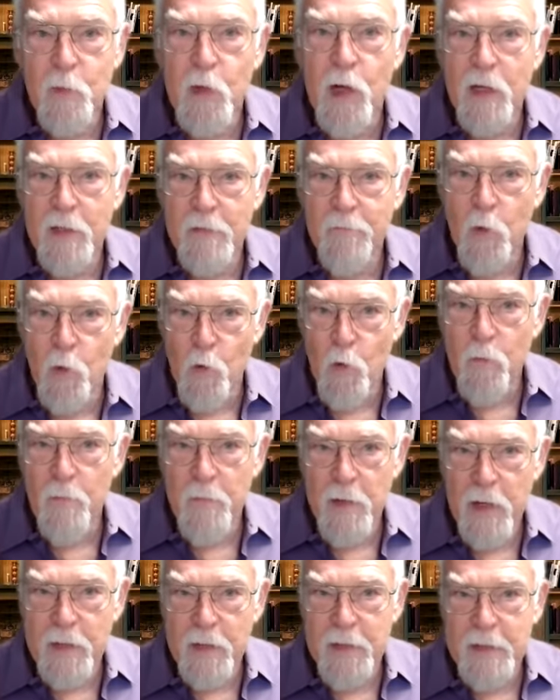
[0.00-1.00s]
I'm kind of a
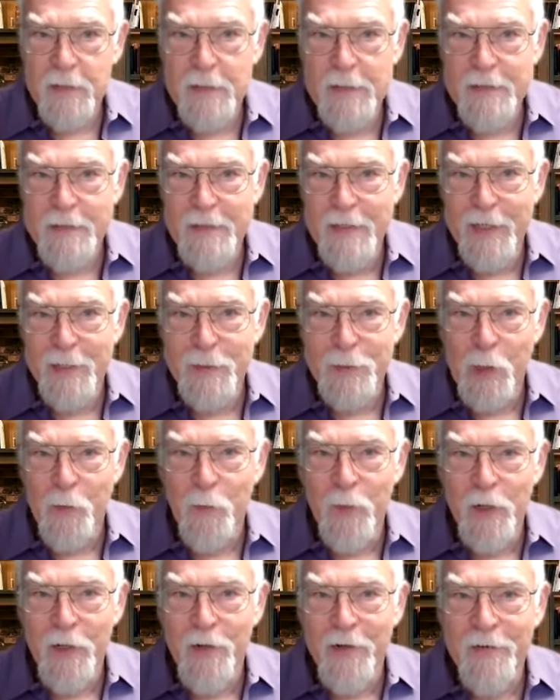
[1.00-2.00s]
homebody these days,
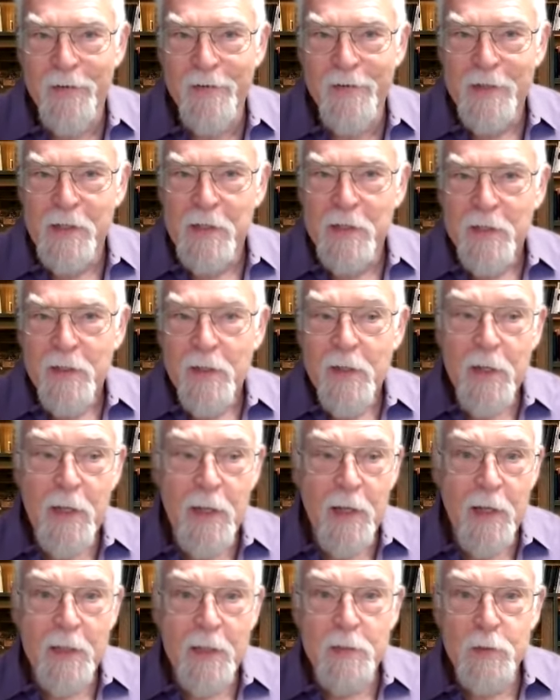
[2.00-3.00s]
aren't we all?
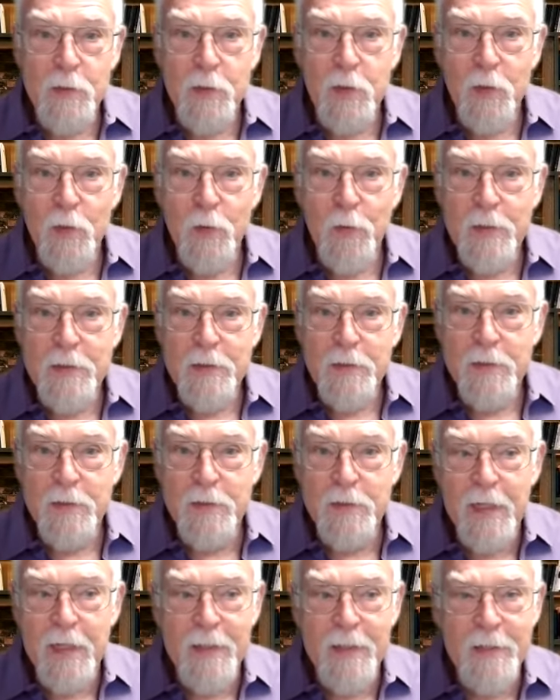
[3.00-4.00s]
And so it's
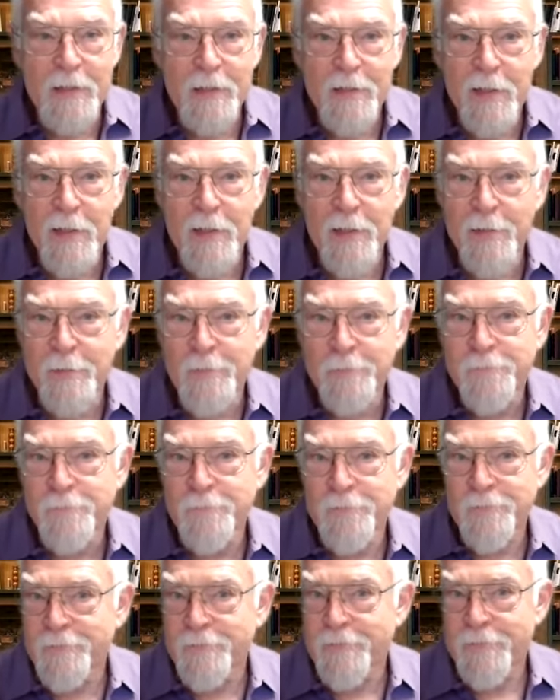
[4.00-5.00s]
just like uh,
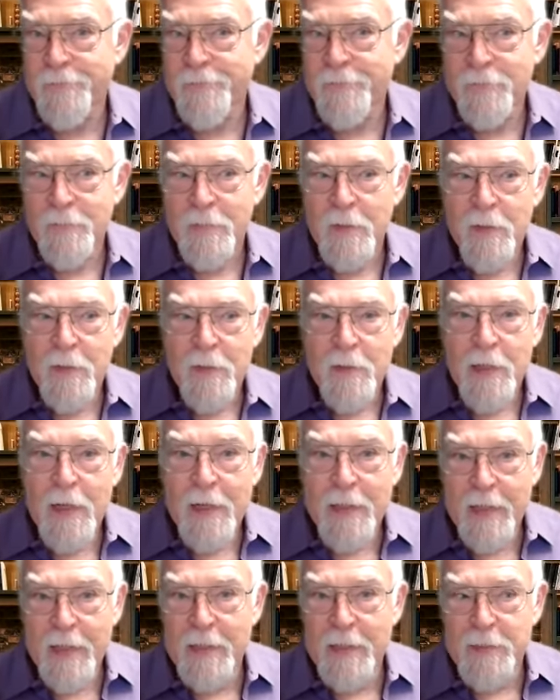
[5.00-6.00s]

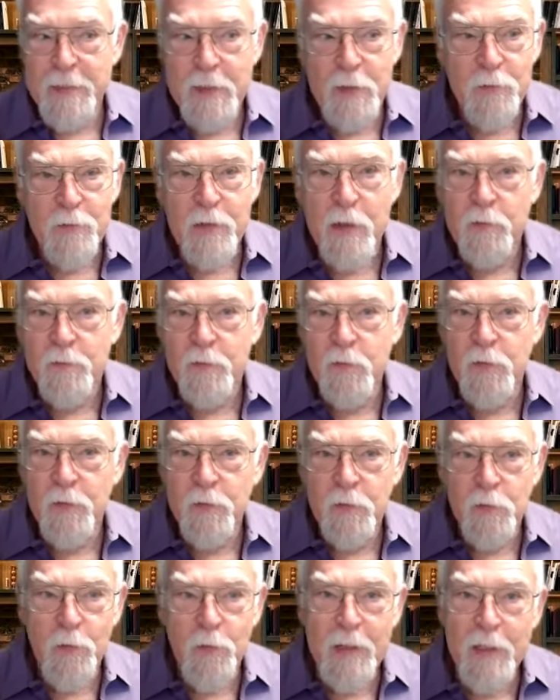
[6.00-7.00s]
I can't sit around
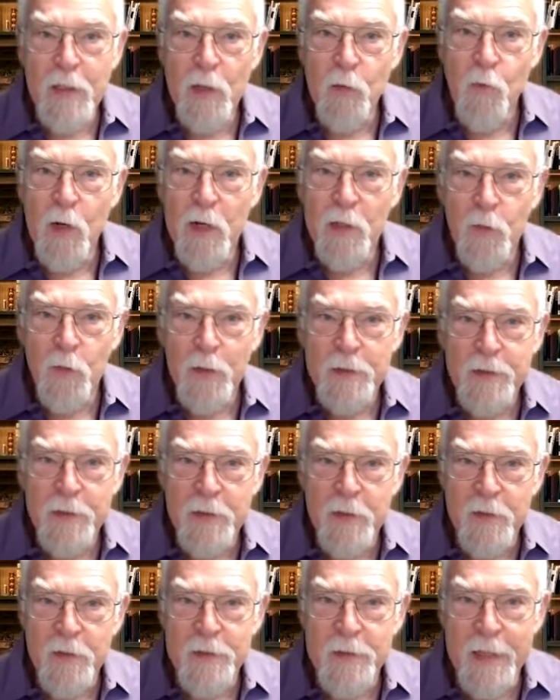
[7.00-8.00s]
drinking wine or
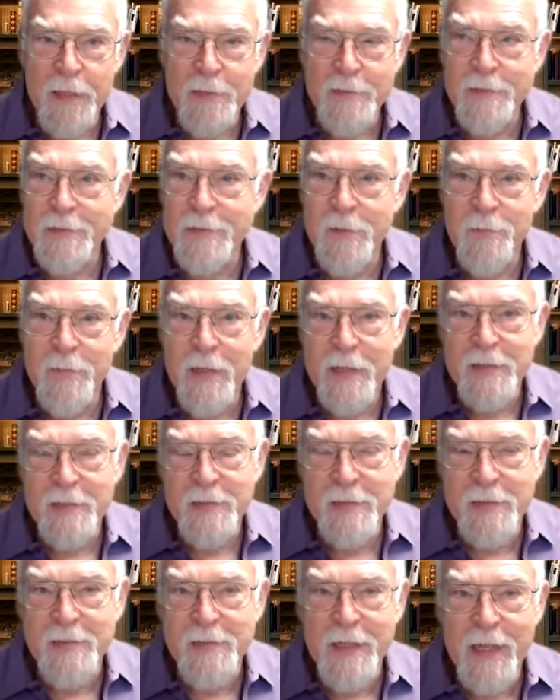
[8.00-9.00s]
whiskey all day and still
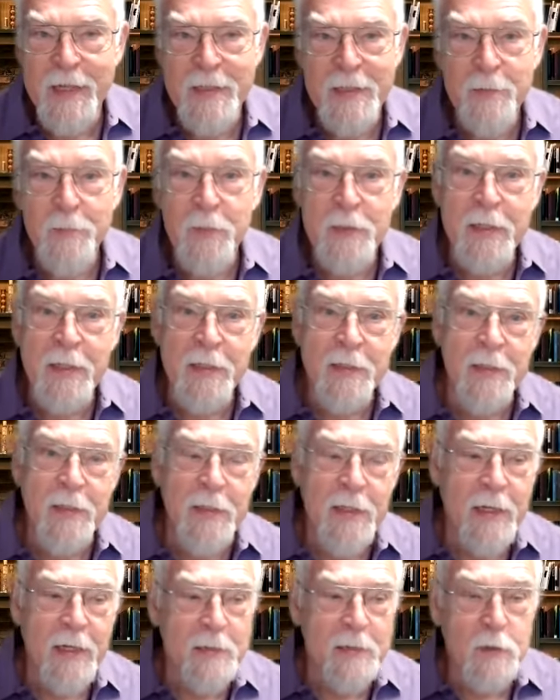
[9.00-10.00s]
manage to stand up at the end of
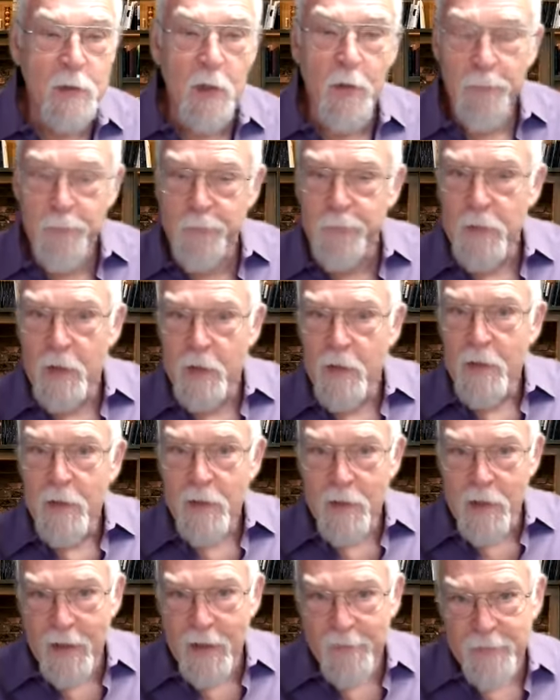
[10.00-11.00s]
the day. So
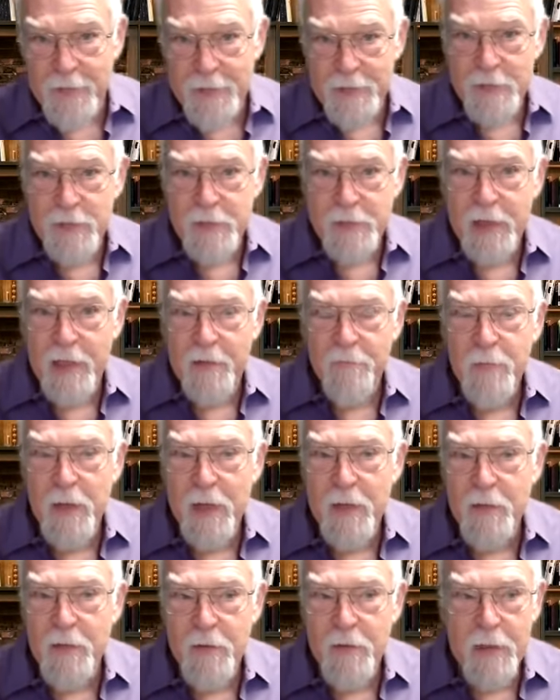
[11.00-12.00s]
coffee's a safe
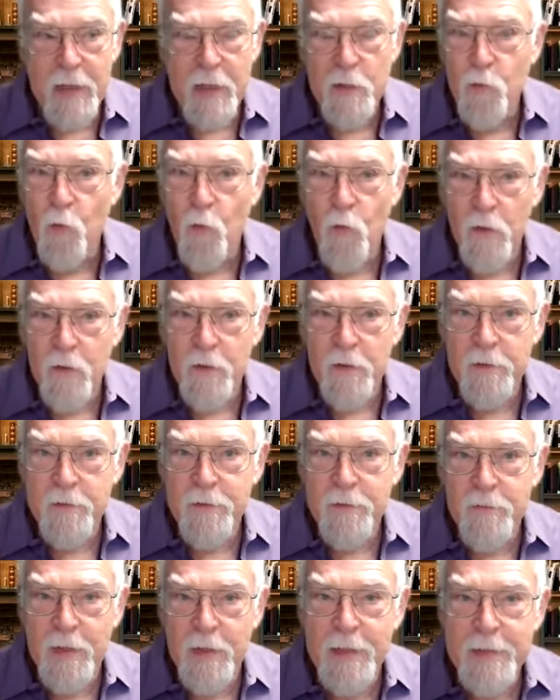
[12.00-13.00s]
bet or that or
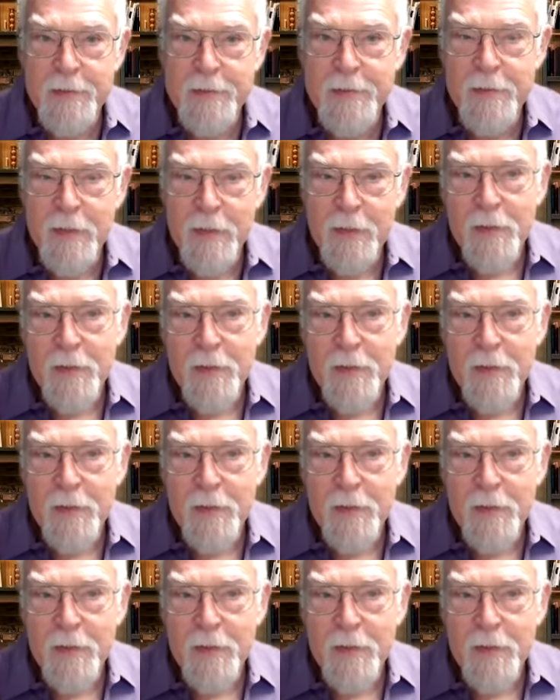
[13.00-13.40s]
water, right?